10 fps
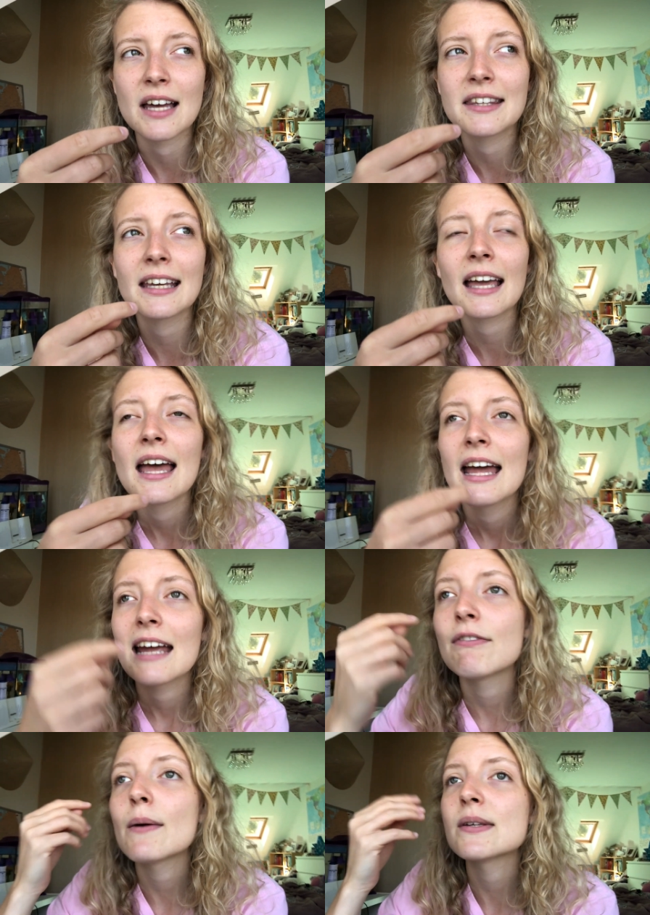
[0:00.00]
I think
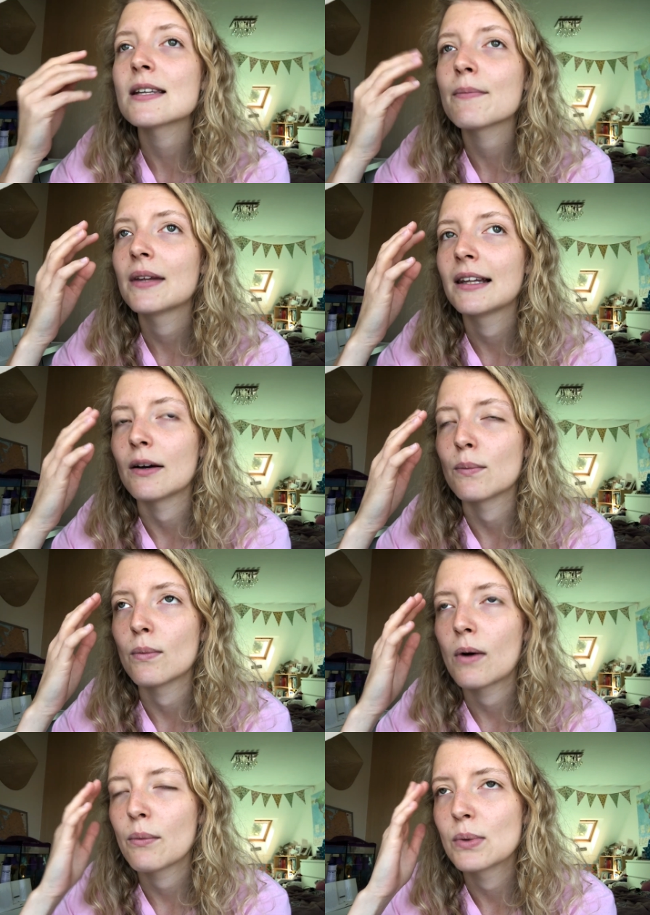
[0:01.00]
if there was something that
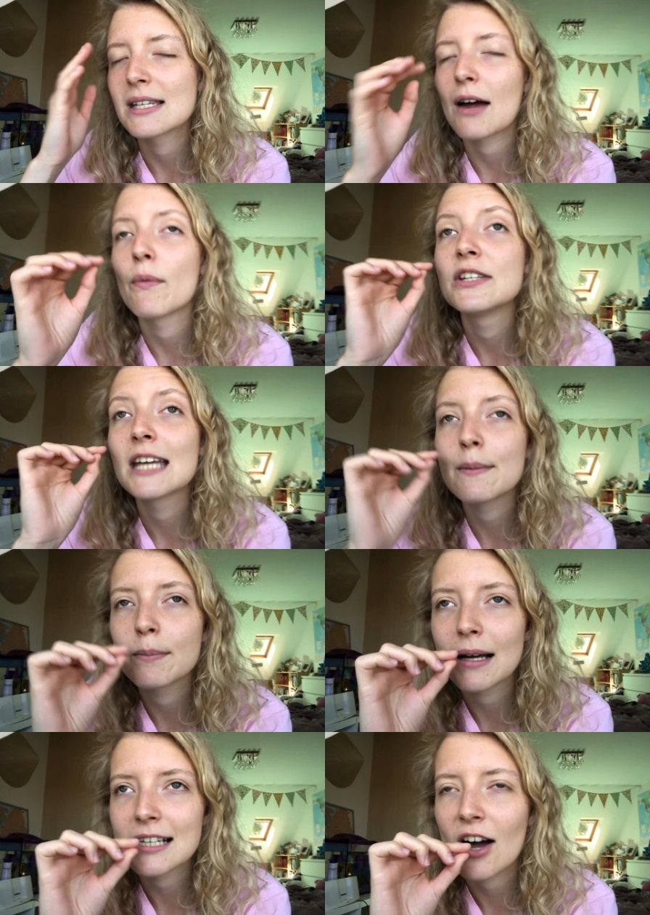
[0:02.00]
was like on the tip of
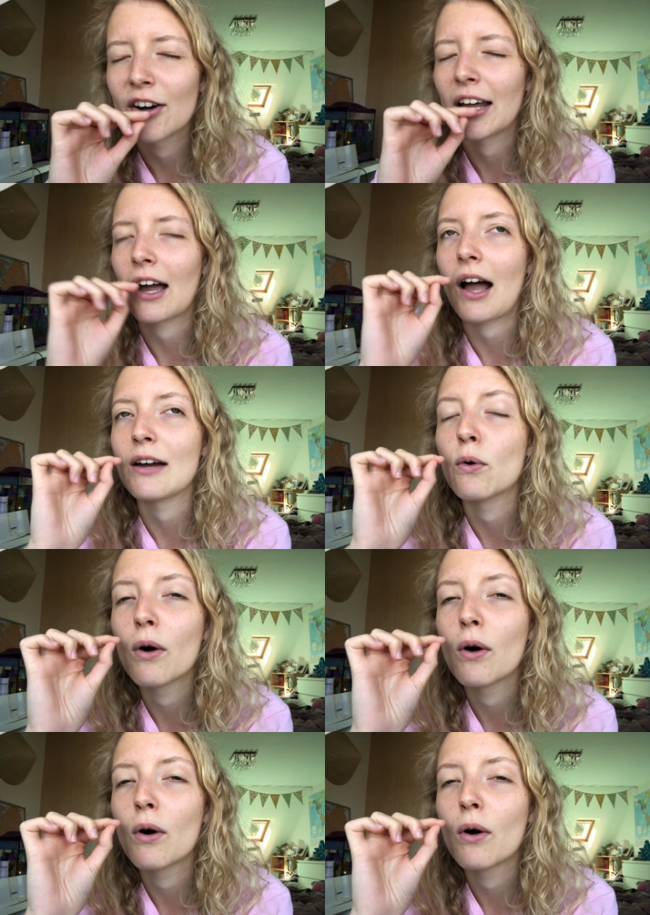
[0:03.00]
my tongue, like I,